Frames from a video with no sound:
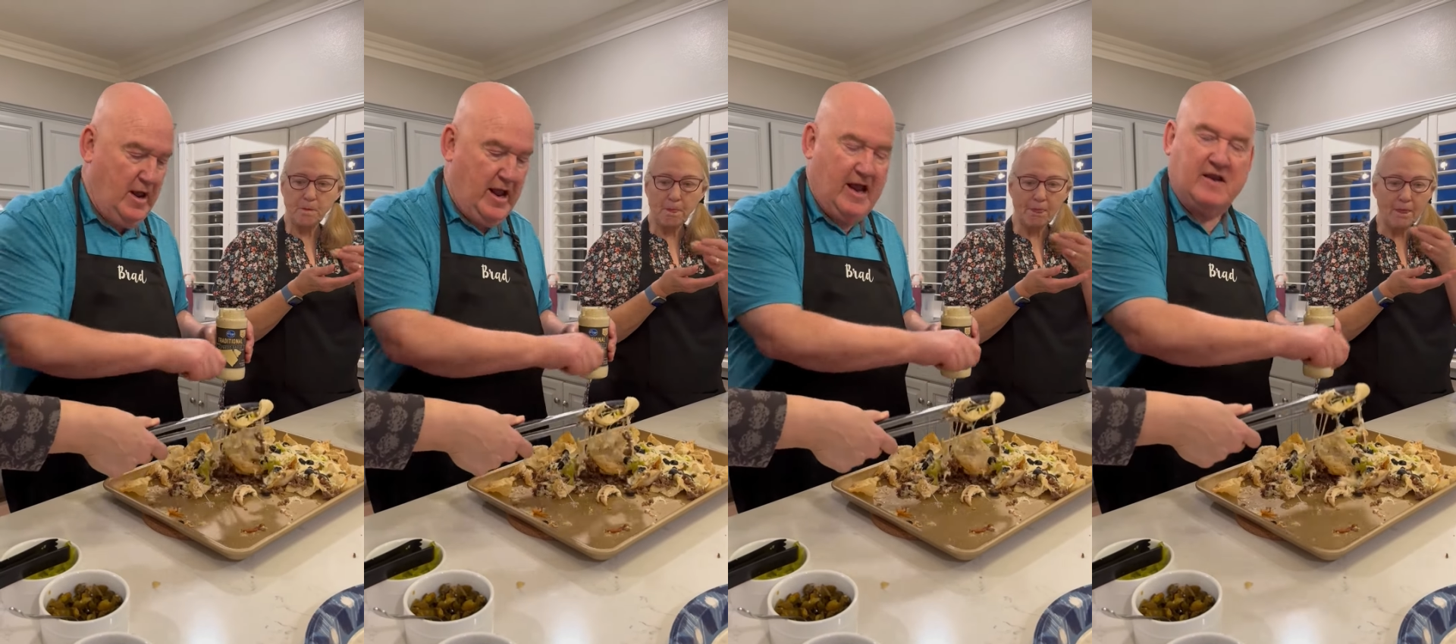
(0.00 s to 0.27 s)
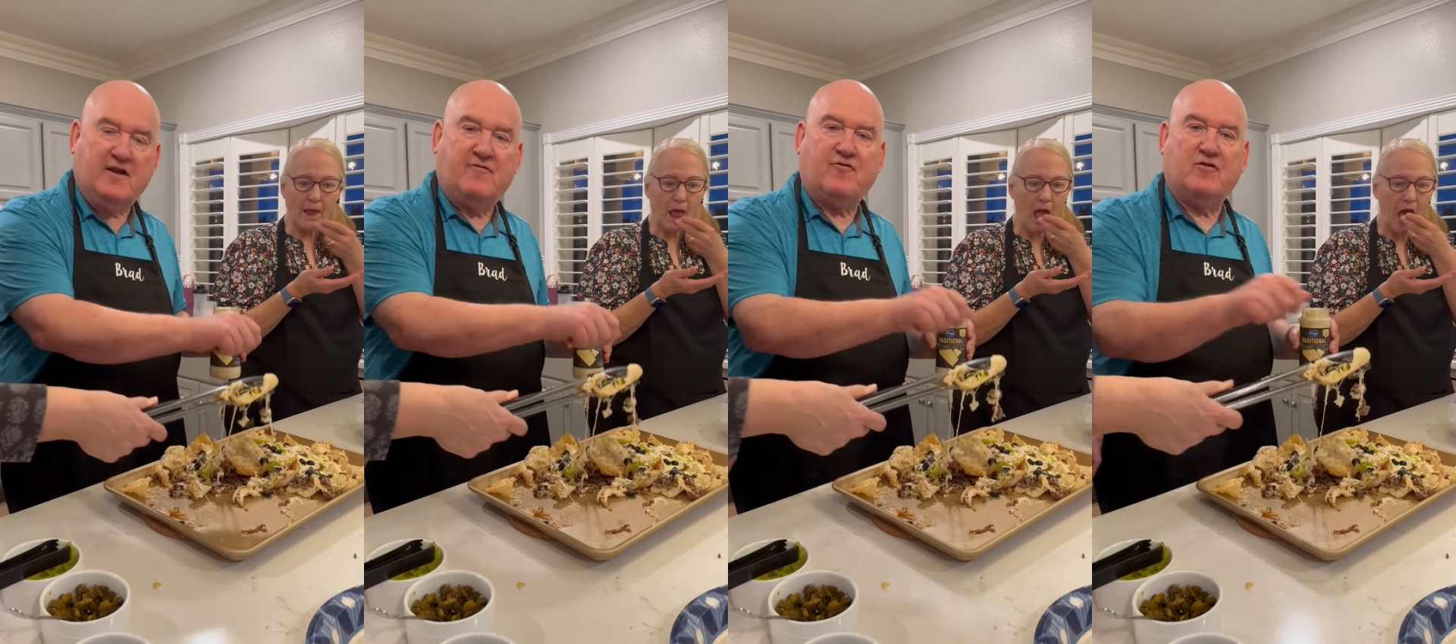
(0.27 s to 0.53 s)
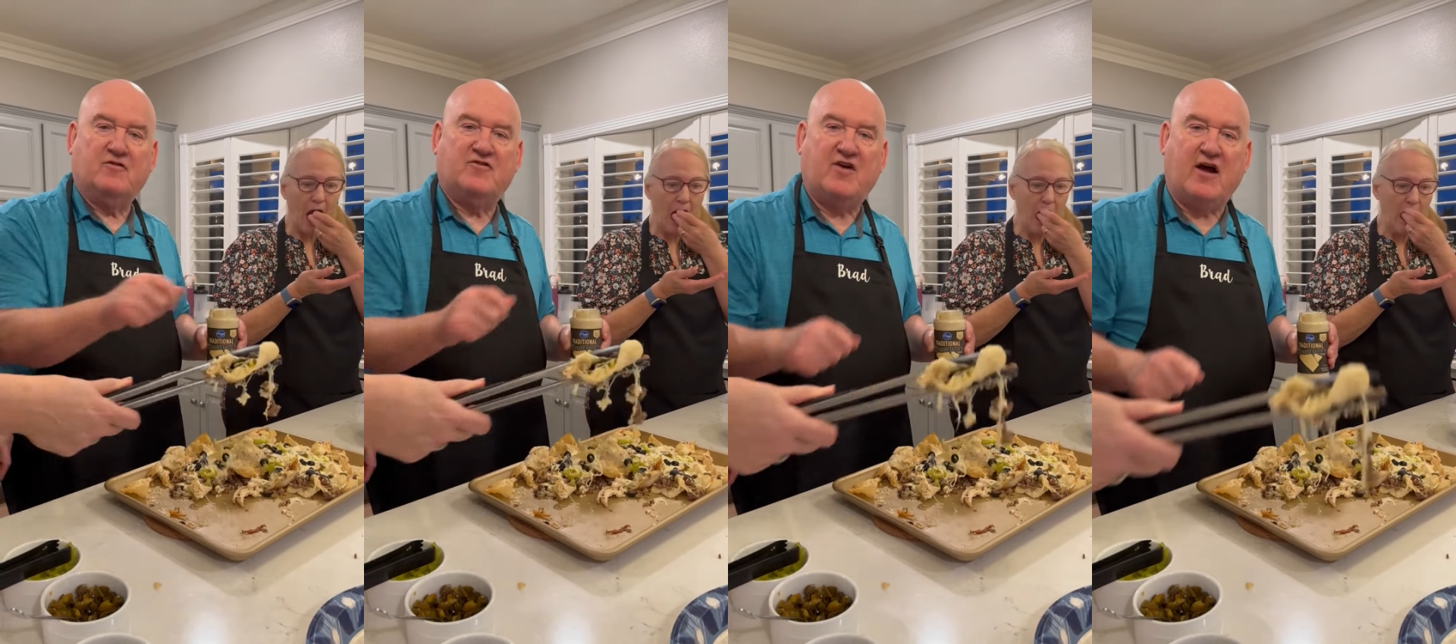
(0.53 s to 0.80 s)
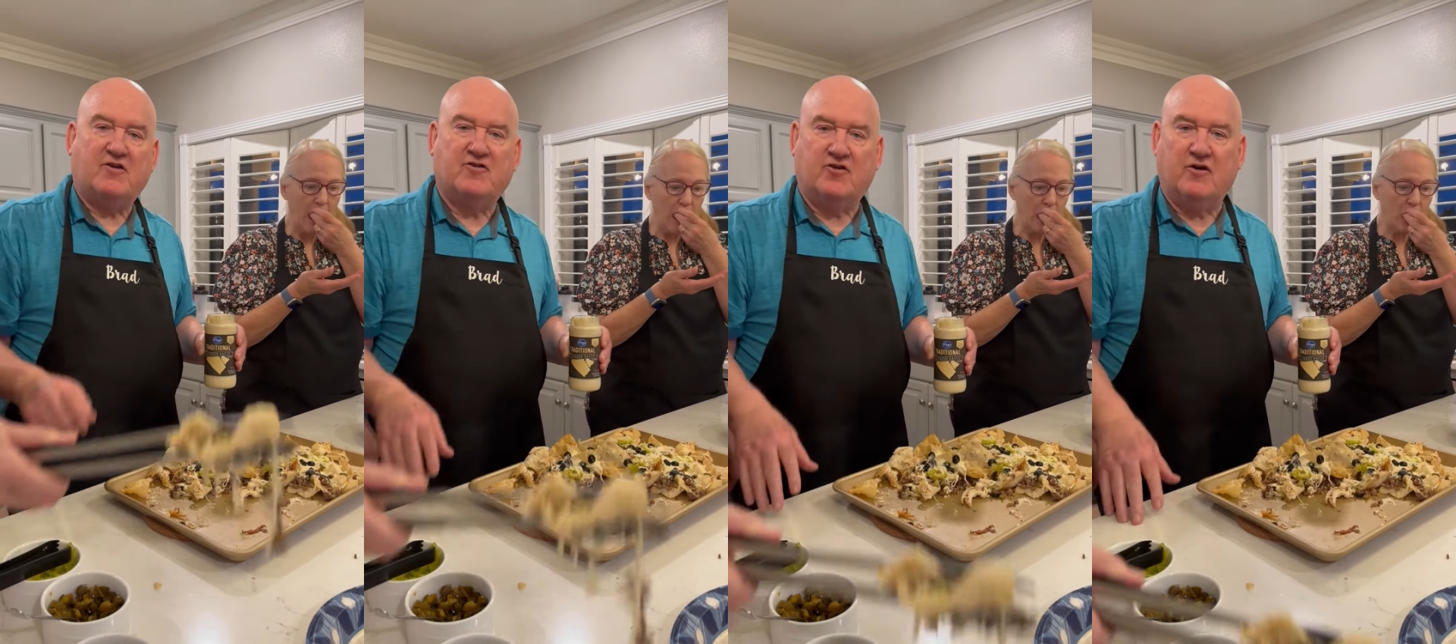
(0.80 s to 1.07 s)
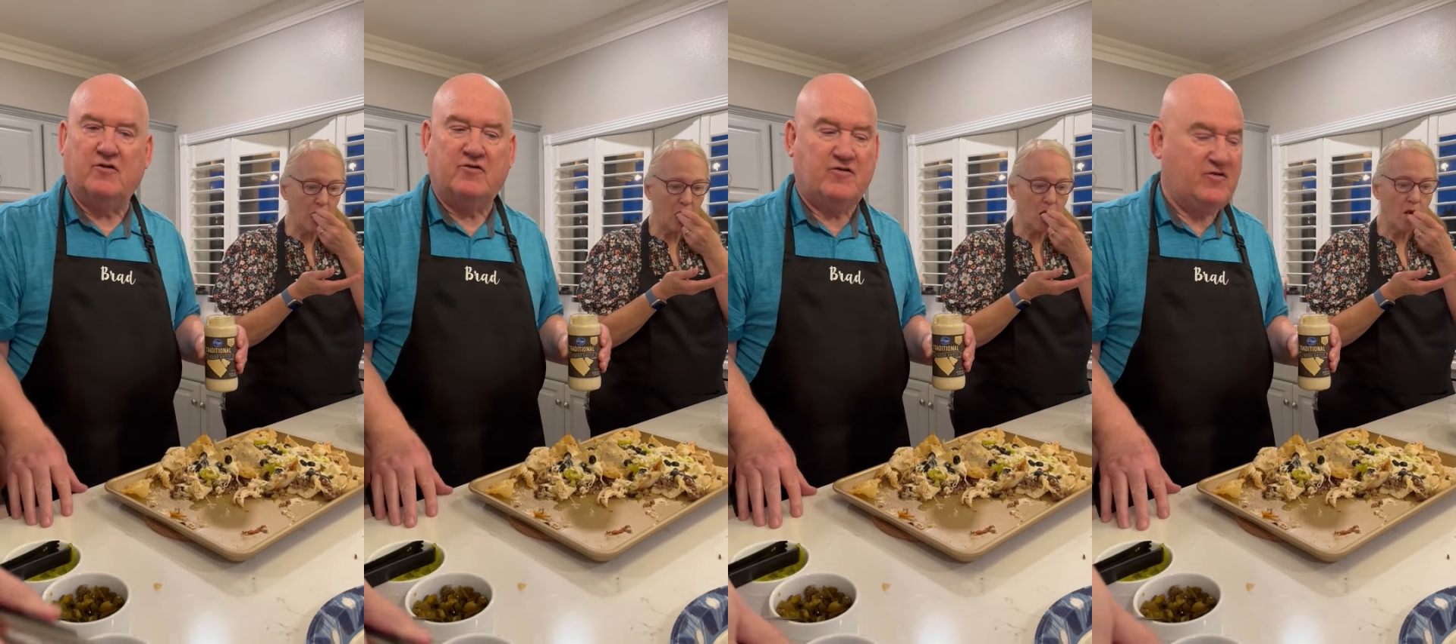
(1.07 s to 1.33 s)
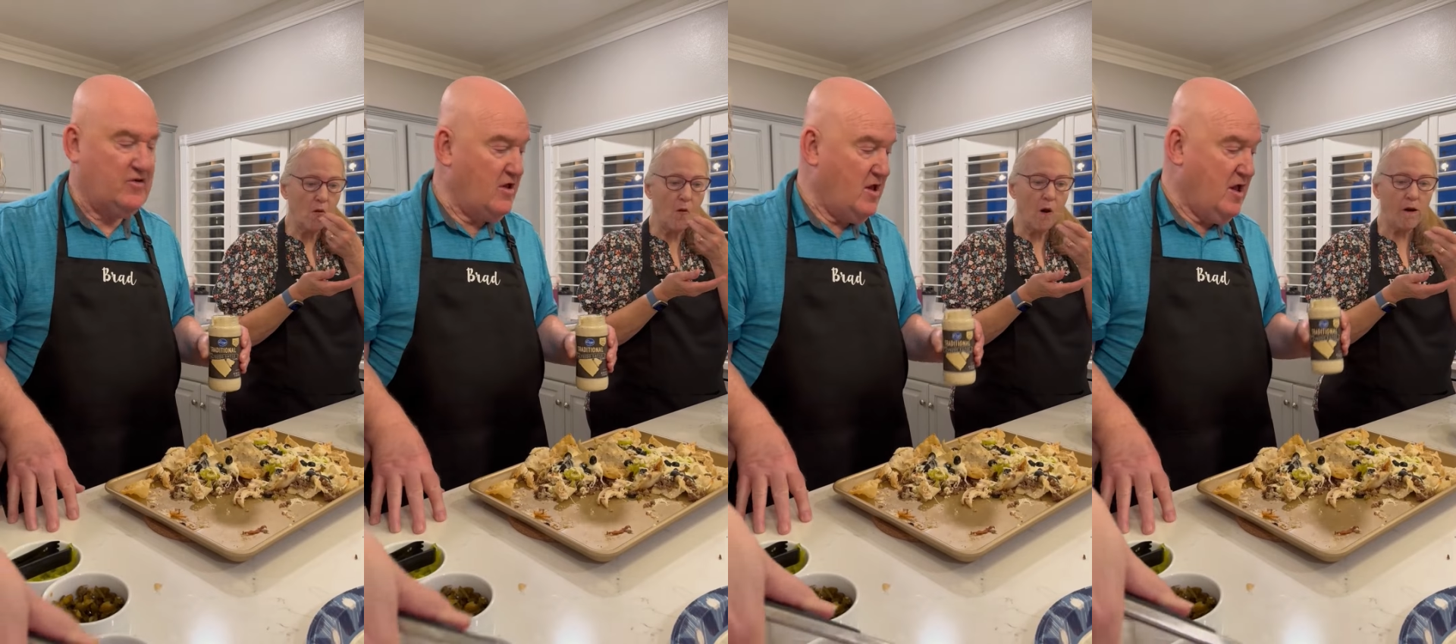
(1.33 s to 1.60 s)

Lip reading: in different sections,